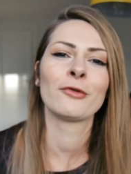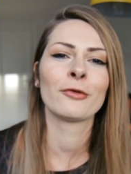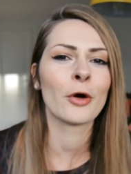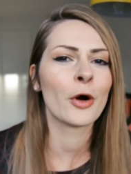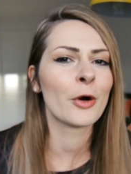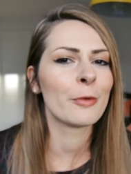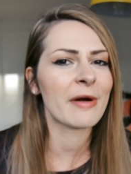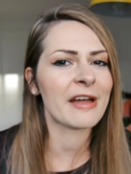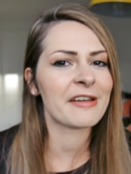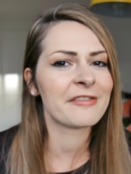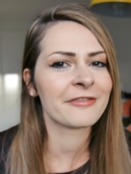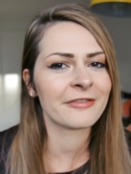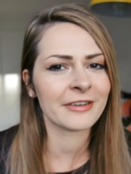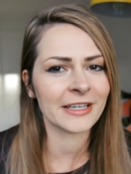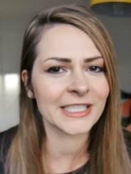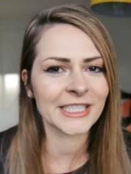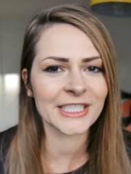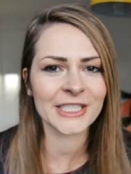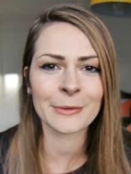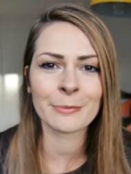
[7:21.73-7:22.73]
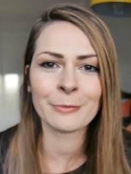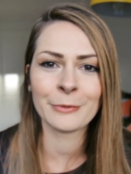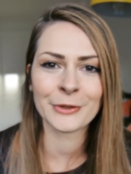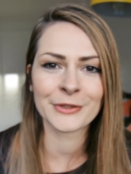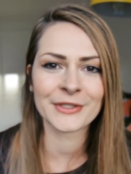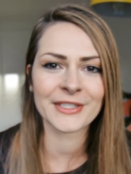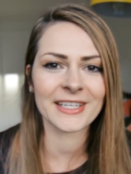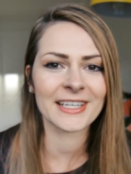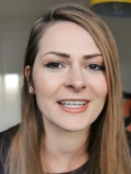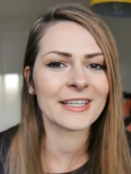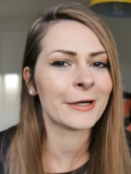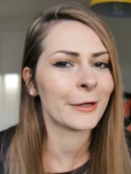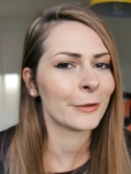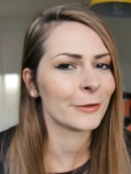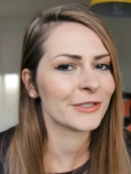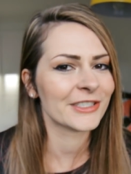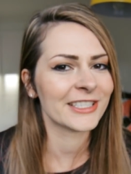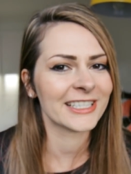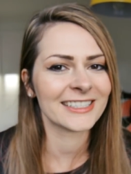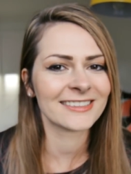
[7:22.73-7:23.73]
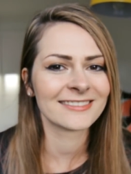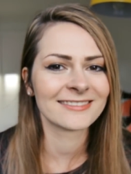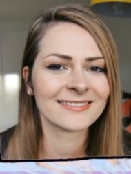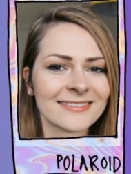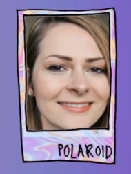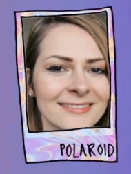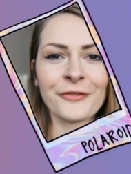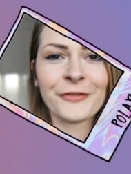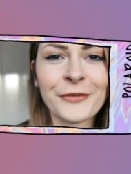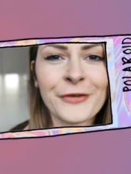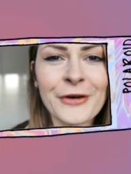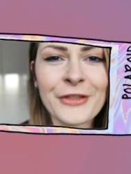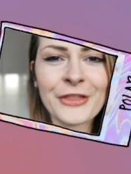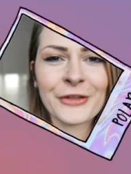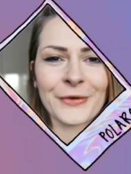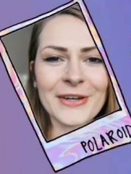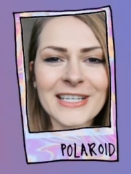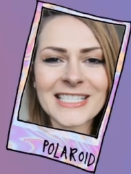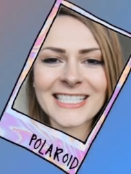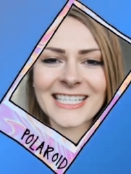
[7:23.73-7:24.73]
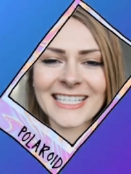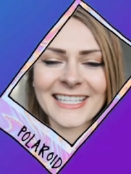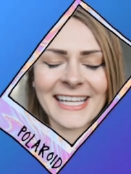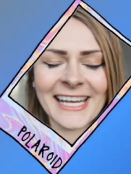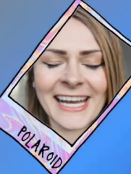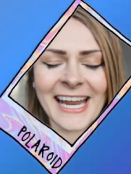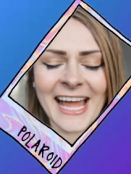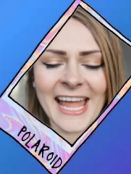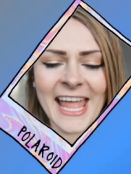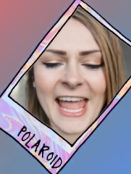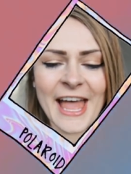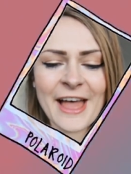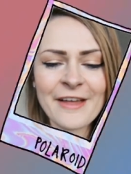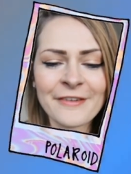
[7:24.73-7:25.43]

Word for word: grow my French music culture. The fourth question that I